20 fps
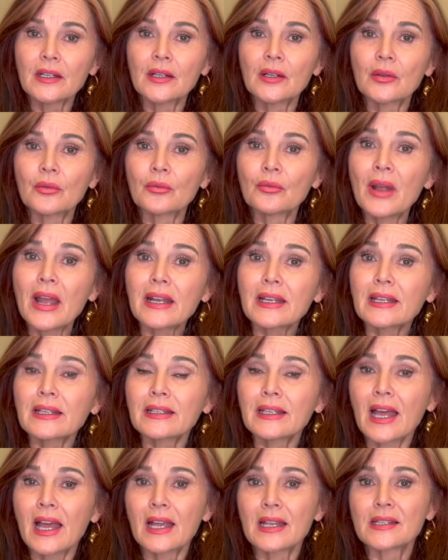
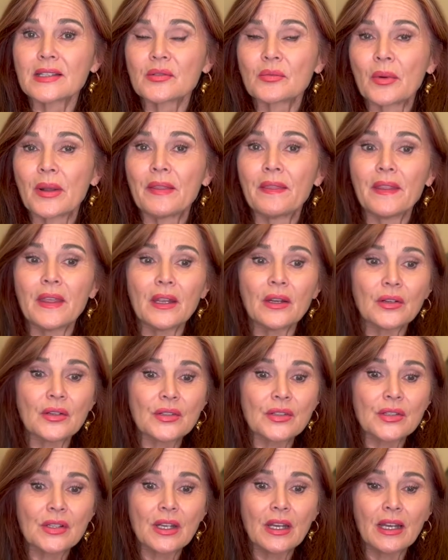recognize when
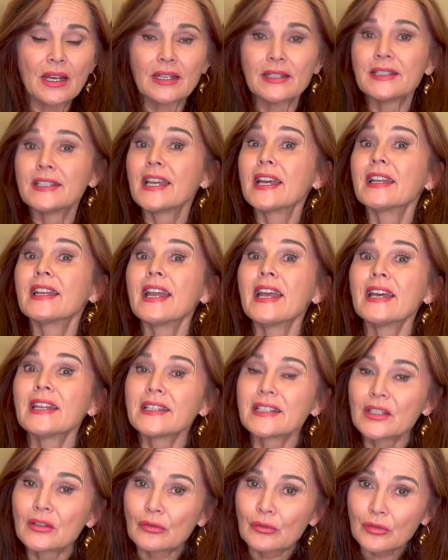there's a dead end
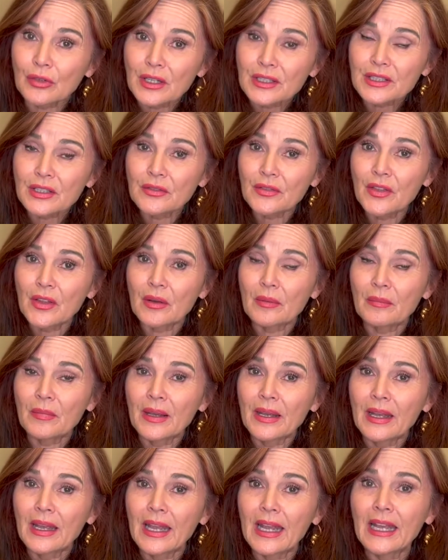in front of them,
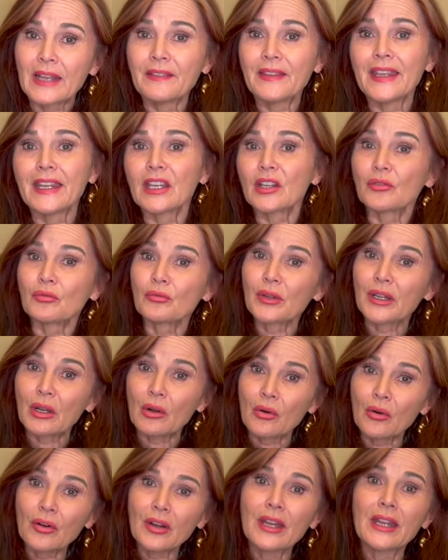and they can
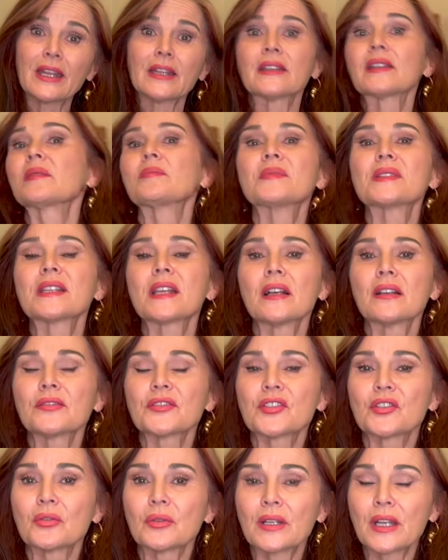reorient themselves
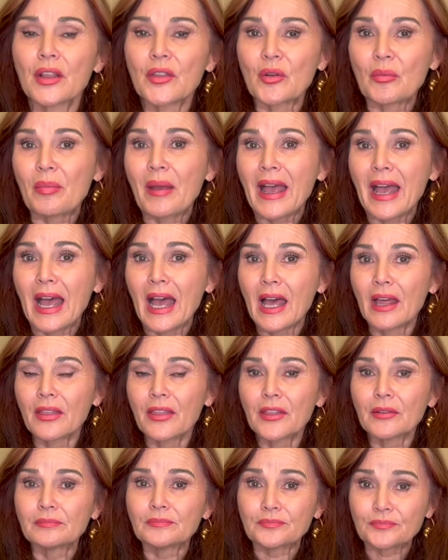to another path.
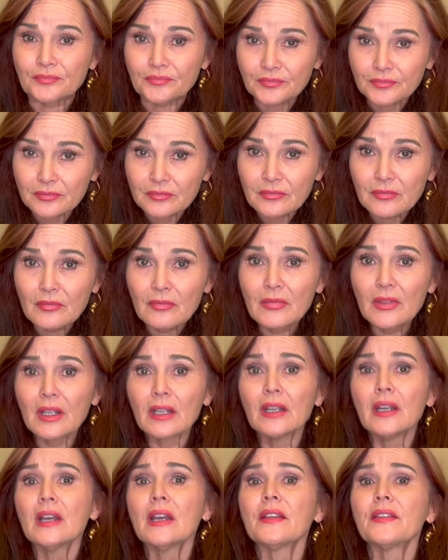
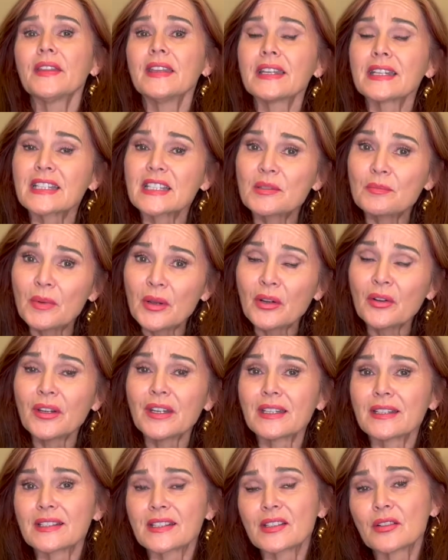The
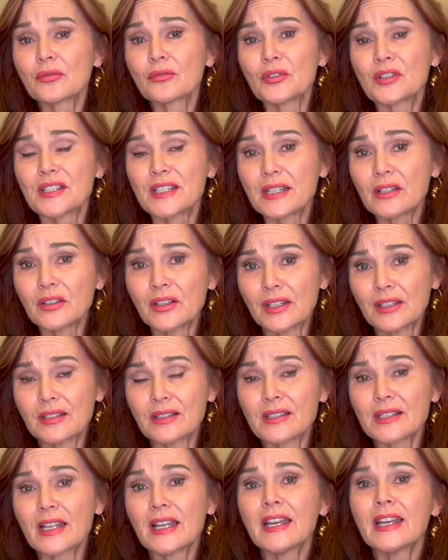experience of
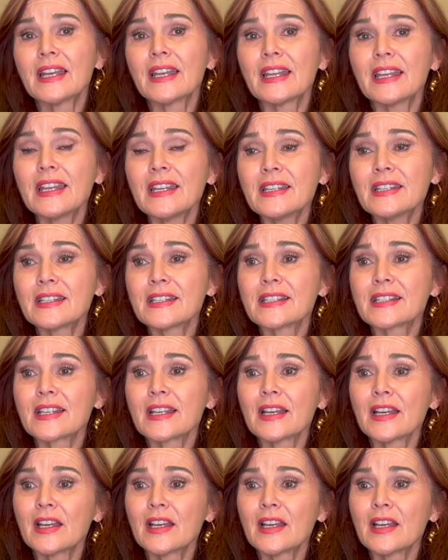resilience is